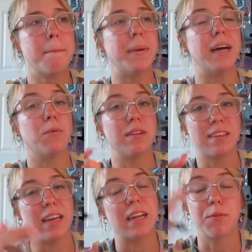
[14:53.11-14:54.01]
but once
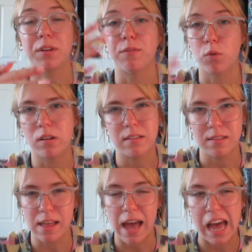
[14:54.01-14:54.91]
again, it
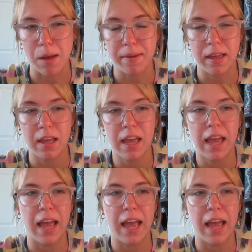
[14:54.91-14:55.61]
reinforces the habit.